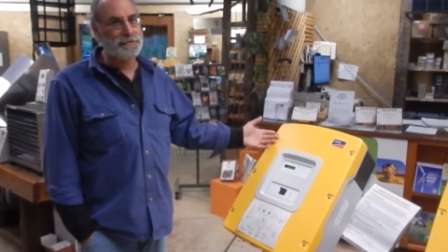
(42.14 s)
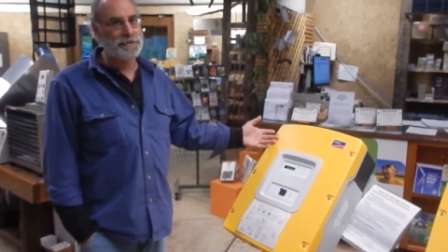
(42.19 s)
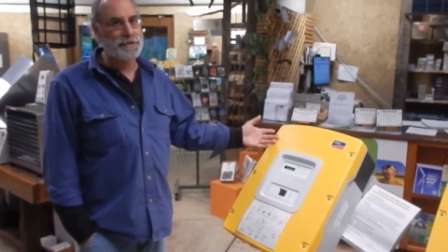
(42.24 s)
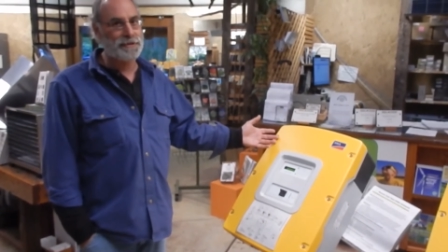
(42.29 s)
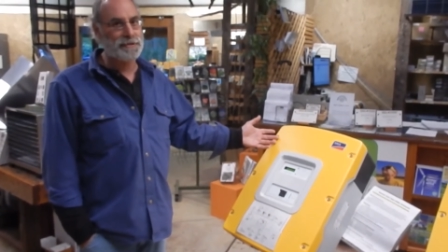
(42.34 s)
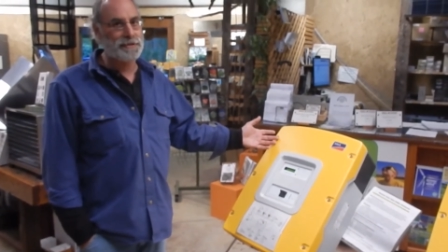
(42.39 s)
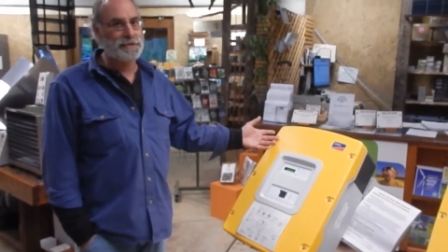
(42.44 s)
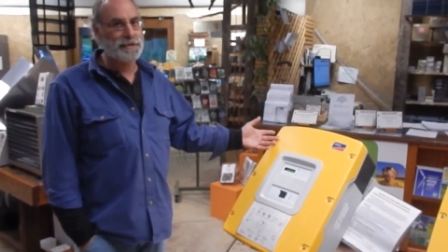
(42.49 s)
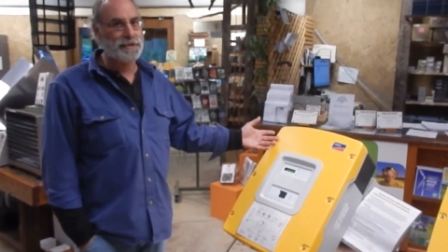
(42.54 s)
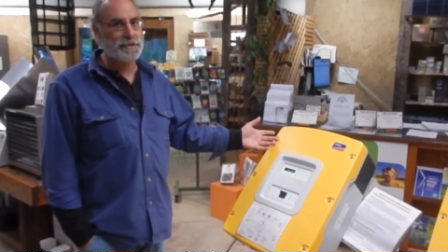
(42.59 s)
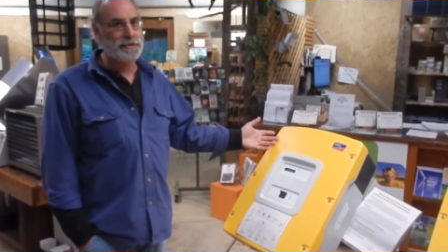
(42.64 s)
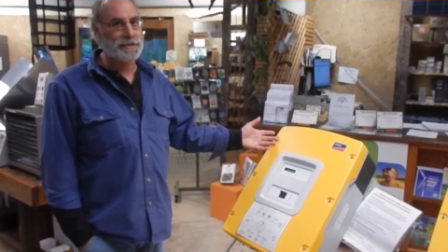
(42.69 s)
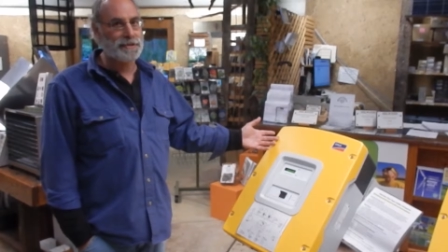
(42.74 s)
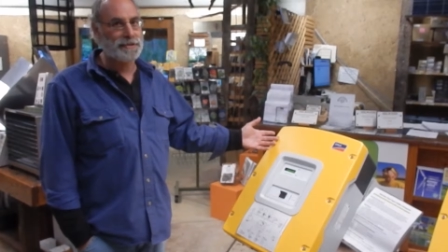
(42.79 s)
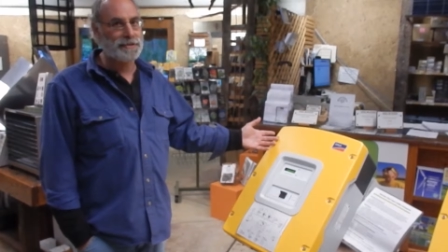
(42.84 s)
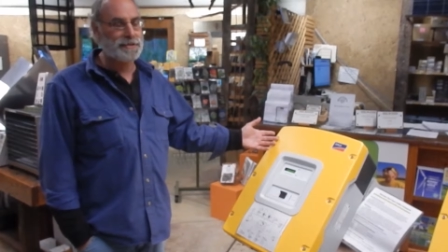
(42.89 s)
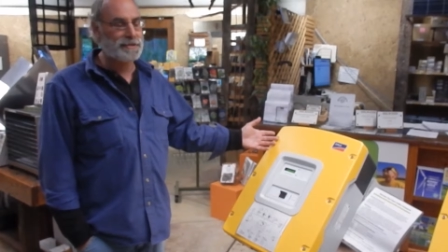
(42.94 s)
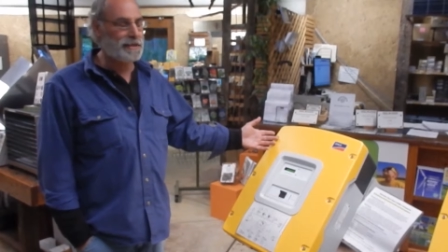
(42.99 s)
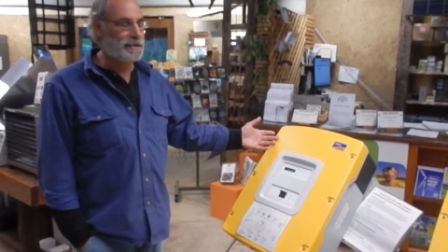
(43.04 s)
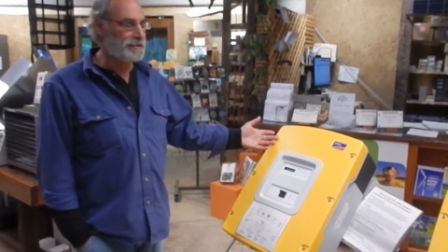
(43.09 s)
if the utility
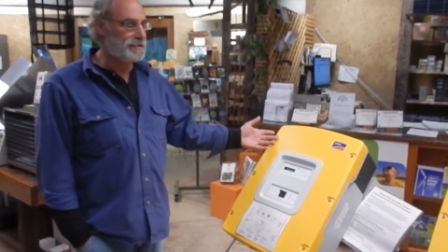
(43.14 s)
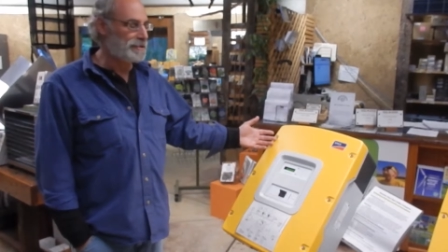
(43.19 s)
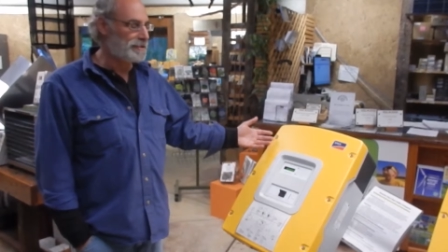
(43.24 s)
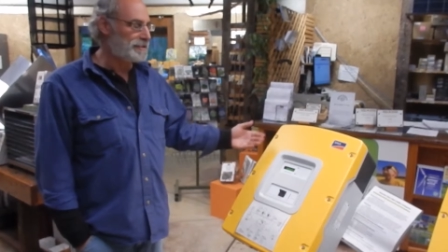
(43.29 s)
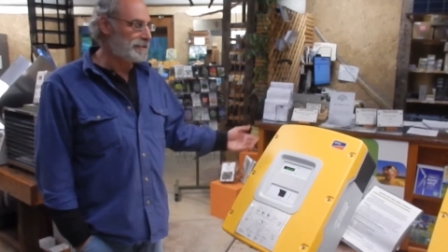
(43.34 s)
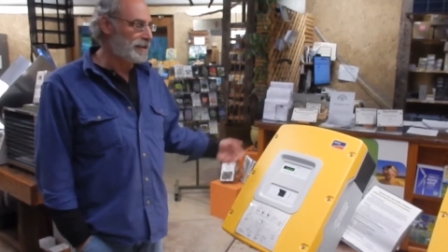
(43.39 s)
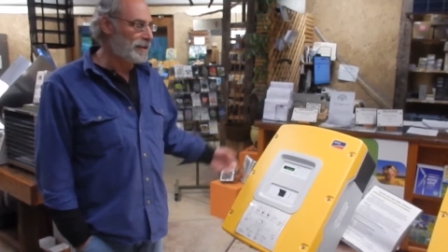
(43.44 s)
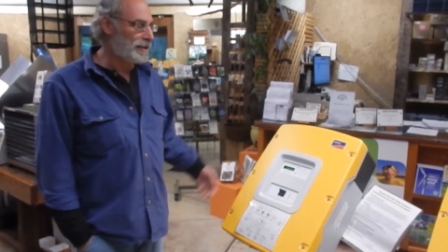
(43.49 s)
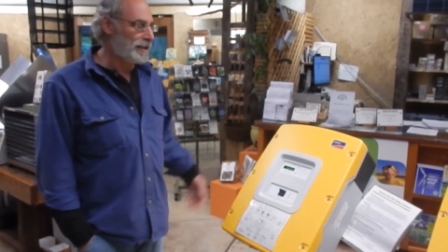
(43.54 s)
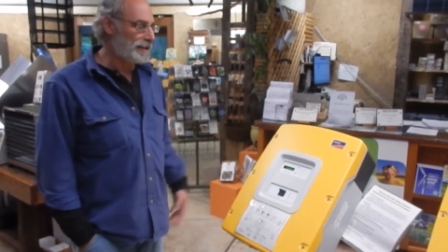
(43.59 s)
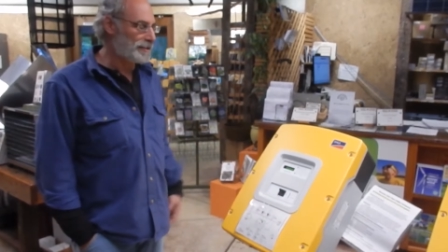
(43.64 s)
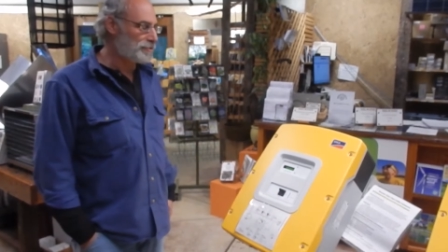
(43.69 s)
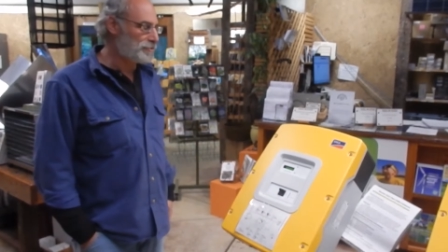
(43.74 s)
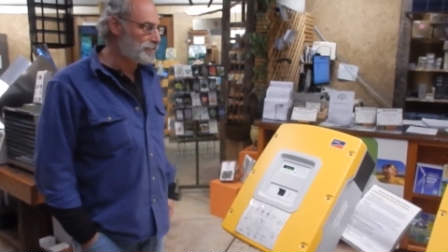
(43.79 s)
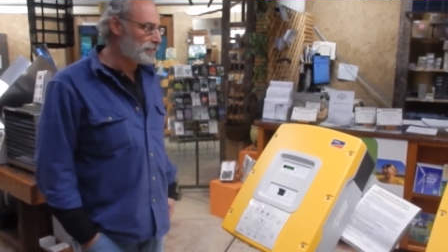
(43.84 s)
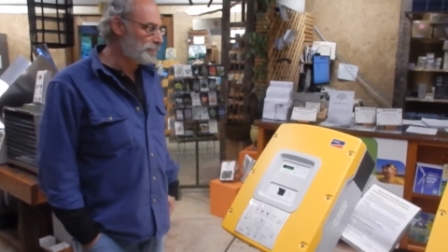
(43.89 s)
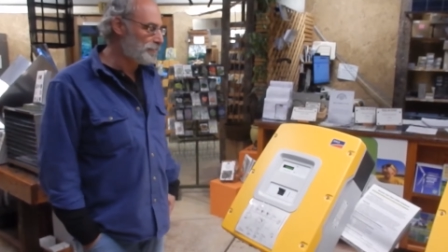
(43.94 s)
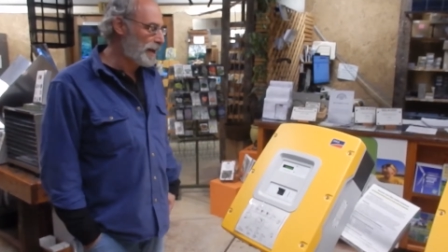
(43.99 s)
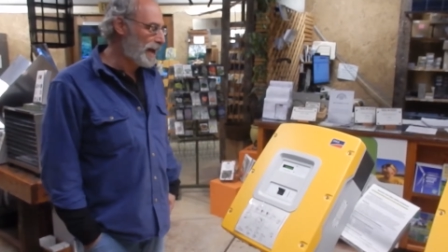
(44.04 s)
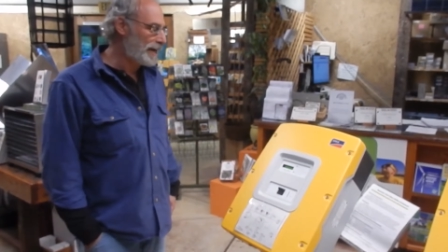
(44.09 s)
is there to sell
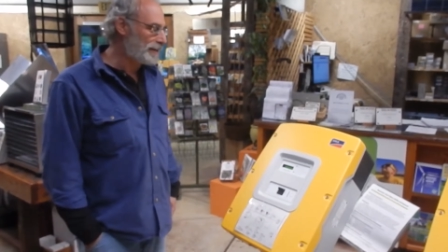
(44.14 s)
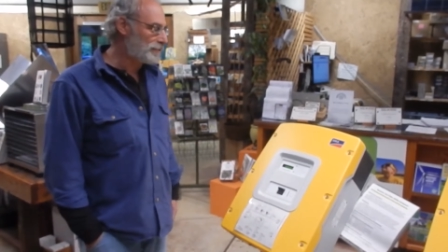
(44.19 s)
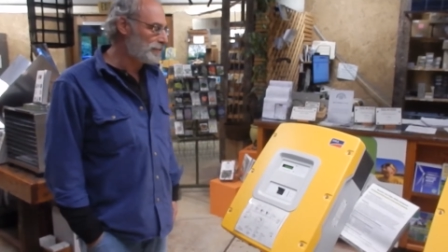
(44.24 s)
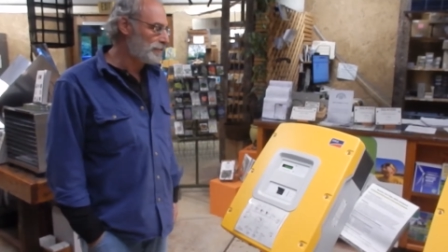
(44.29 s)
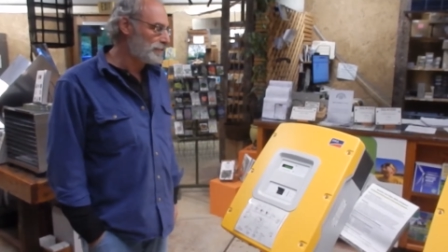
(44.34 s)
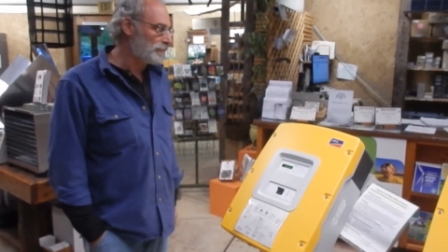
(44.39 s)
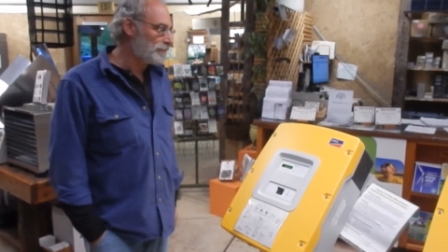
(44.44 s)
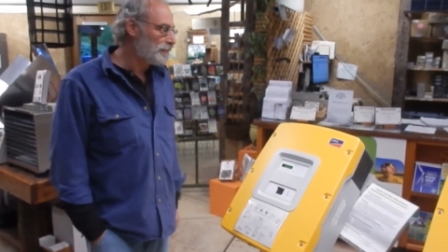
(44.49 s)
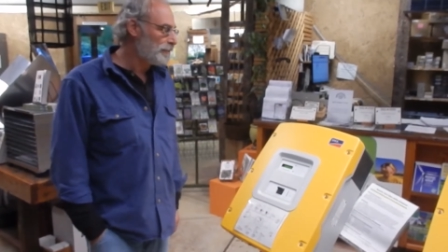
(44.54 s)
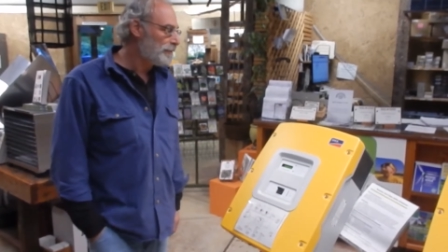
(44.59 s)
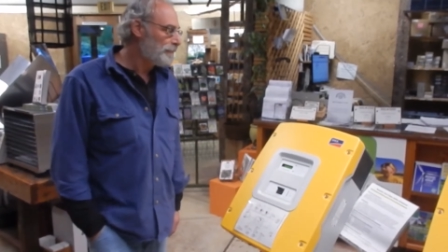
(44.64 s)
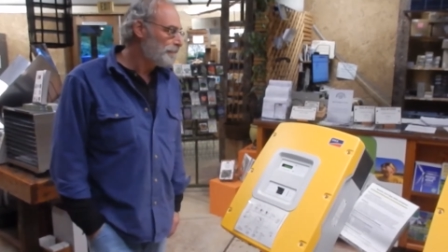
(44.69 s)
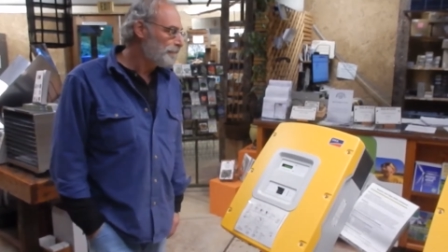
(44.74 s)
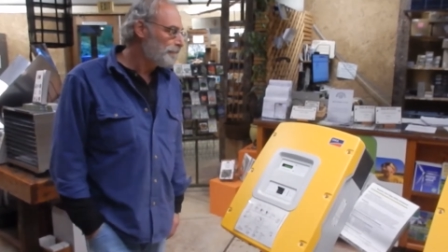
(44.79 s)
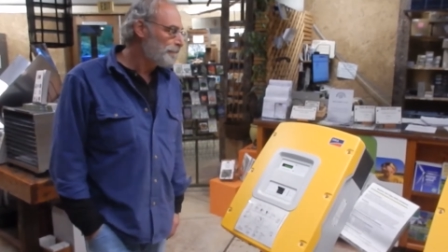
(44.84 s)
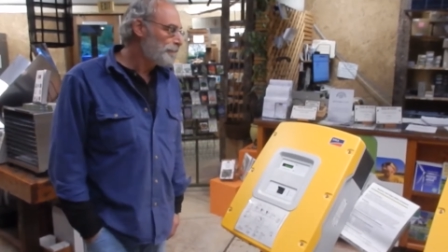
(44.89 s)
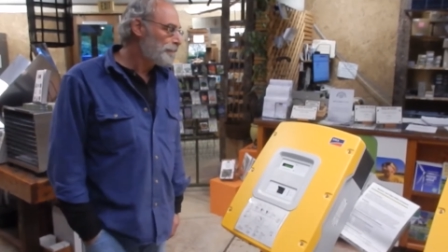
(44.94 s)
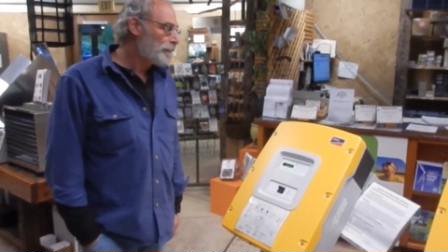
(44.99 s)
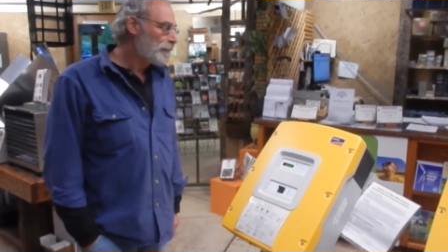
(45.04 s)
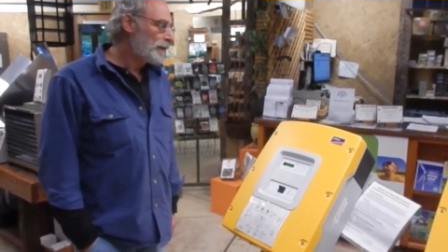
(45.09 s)
extra back to.
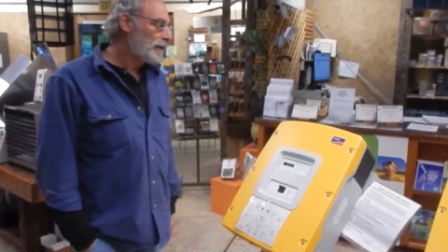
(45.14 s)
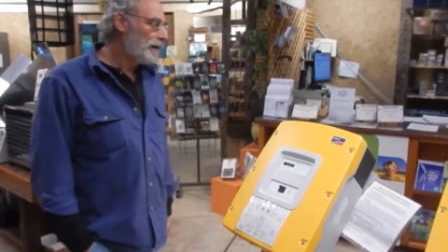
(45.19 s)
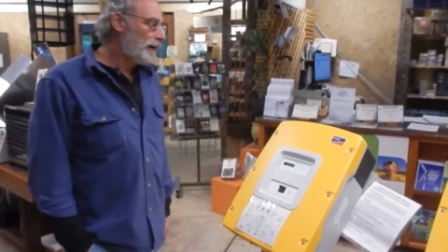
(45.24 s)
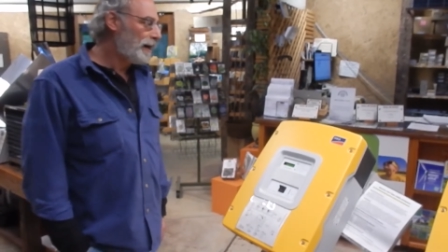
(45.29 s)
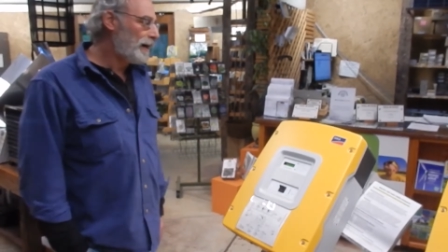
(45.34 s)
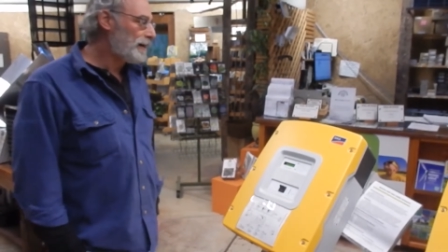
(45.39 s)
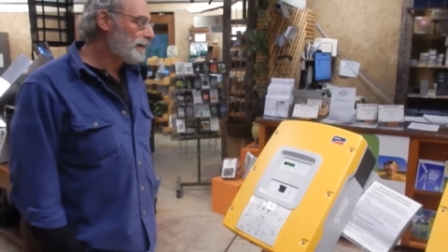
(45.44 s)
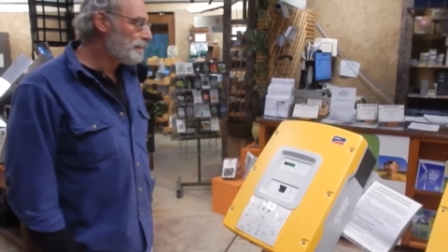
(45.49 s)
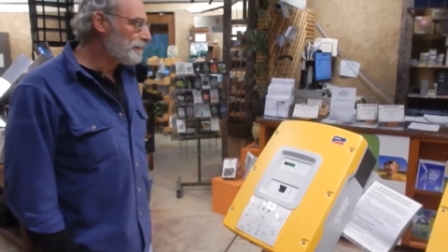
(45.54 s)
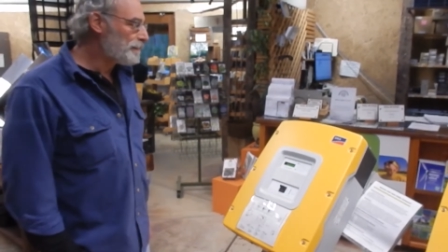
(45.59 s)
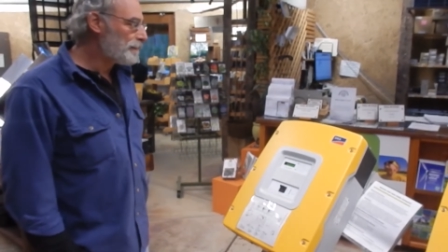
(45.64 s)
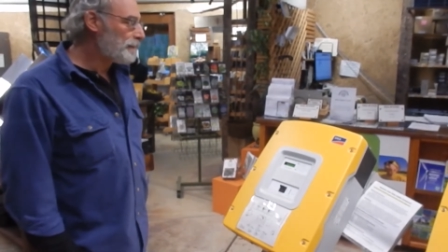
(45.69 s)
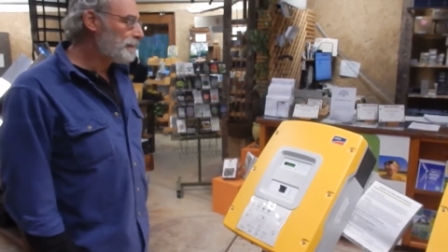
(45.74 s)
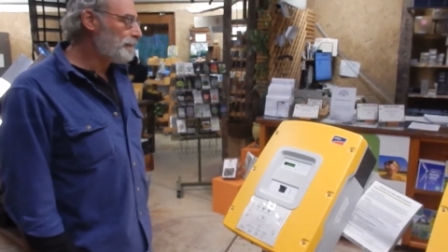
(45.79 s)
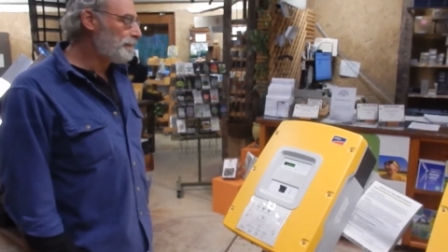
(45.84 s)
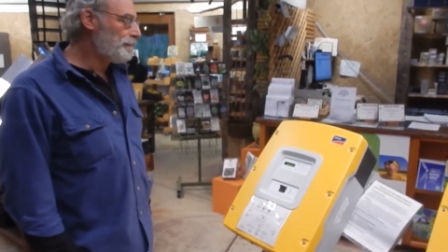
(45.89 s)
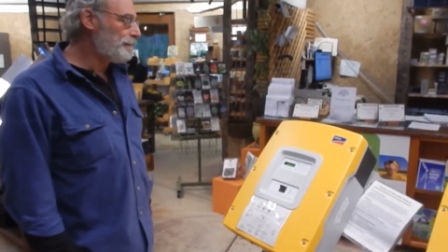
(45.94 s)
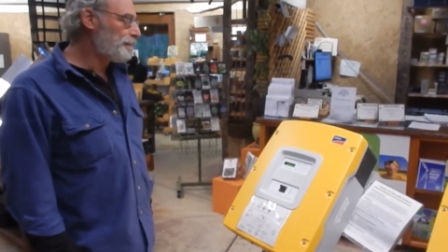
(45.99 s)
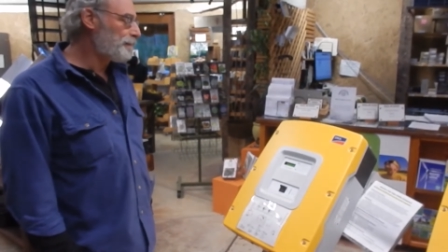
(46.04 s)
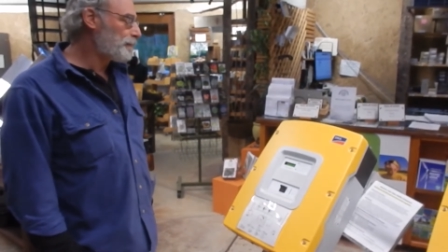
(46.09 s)

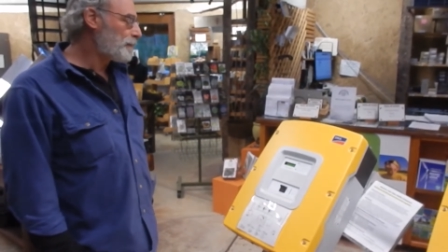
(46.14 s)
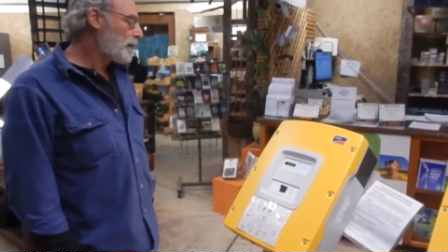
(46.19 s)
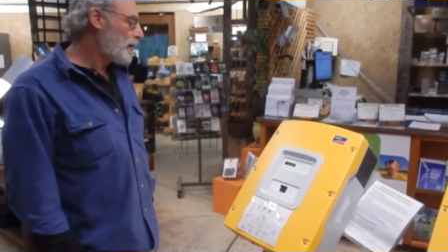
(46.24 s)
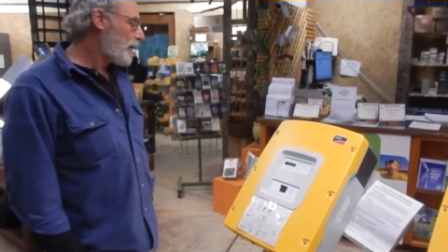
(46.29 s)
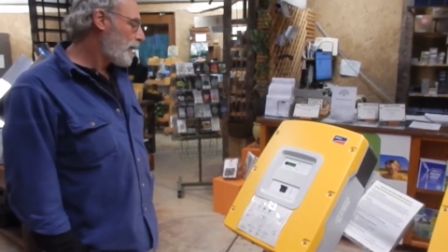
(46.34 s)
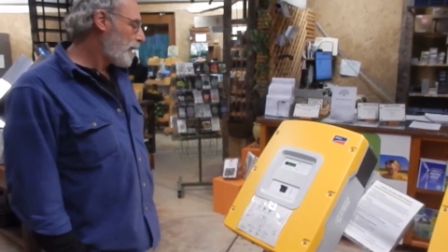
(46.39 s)
Um,